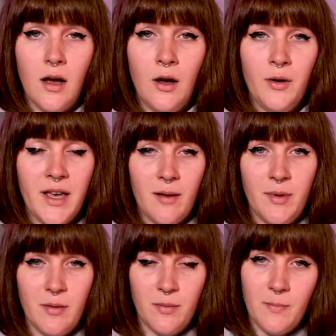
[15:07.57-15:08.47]
Oh yeah,
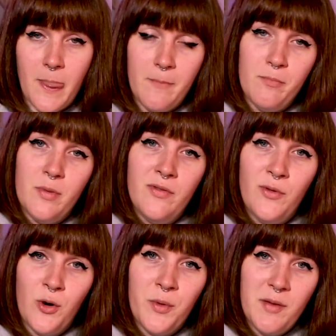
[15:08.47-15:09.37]
but
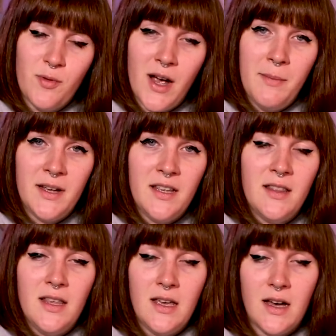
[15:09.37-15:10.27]
before we prime
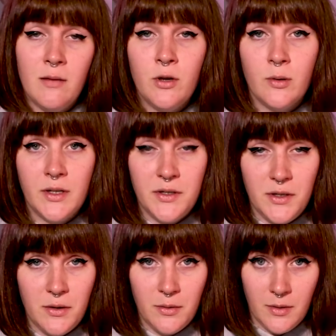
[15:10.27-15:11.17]
anything, I'm going
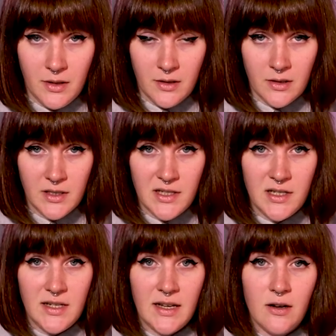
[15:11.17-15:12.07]
to
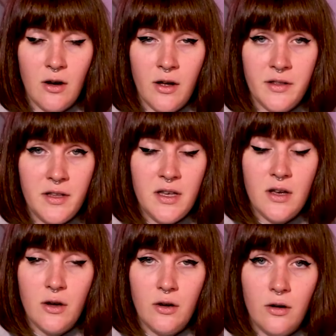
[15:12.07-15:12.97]
stick on
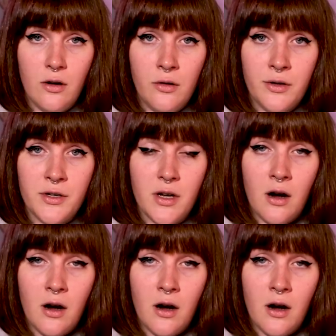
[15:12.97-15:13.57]
the ogre's